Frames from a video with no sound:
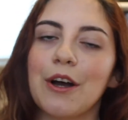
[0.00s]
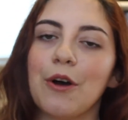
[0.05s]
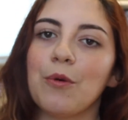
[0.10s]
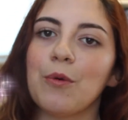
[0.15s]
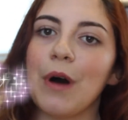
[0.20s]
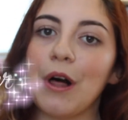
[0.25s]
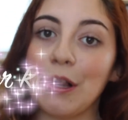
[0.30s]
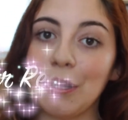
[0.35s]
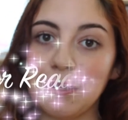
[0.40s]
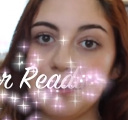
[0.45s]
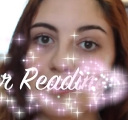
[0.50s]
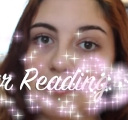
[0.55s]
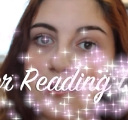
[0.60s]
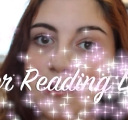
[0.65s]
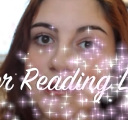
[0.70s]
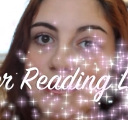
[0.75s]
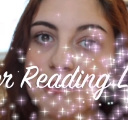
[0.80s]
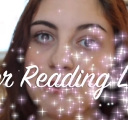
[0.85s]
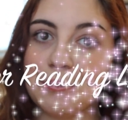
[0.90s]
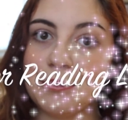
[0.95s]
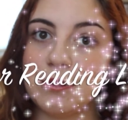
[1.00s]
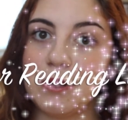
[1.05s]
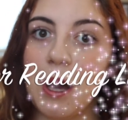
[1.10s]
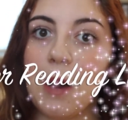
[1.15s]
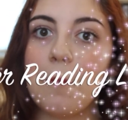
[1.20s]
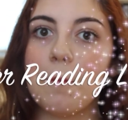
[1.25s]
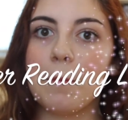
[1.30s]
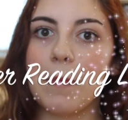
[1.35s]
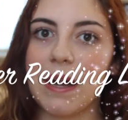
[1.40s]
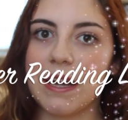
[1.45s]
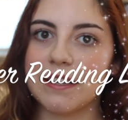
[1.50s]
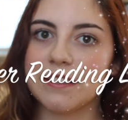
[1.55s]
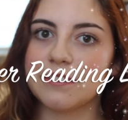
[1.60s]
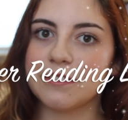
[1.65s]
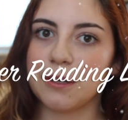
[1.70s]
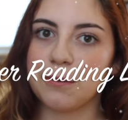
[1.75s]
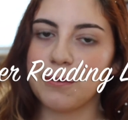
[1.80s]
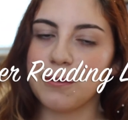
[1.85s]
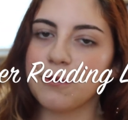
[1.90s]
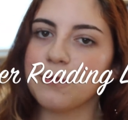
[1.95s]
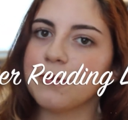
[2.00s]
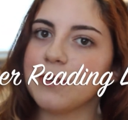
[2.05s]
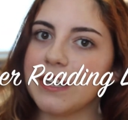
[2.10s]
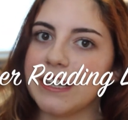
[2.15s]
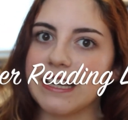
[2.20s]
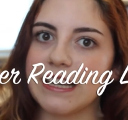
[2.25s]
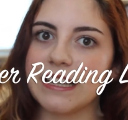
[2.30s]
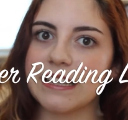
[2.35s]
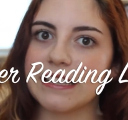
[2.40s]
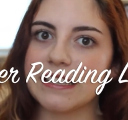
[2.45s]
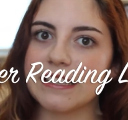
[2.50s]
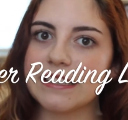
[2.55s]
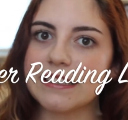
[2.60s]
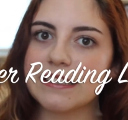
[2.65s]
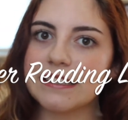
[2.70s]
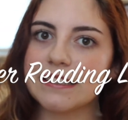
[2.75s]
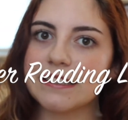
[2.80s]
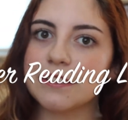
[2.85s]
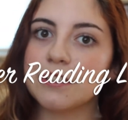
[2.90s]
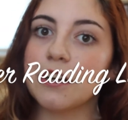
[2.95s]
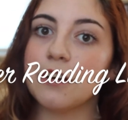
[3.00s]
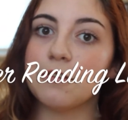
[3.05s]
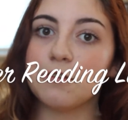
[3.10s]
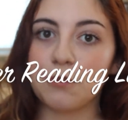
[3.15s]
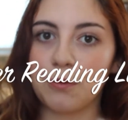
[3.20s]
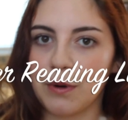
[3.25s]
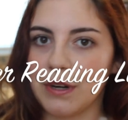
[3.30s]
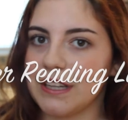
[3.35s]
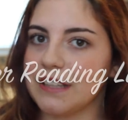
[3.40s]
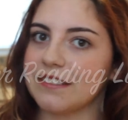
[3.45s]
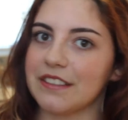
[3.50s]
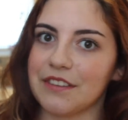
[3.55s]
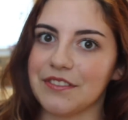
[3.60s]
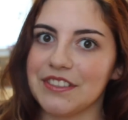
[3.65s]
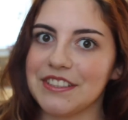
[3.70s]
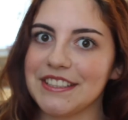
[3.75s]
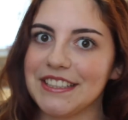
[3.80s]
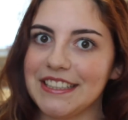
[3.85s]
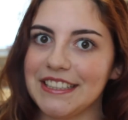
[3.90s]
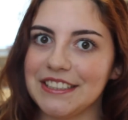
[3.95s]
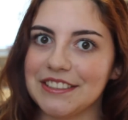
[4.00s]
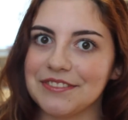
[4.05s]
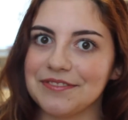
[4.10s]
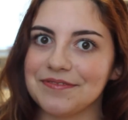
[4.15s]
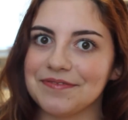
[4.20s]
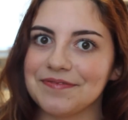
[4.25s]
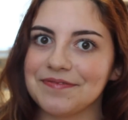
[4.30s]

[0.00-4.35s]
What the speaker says: welcome to my summer reading list of 2017.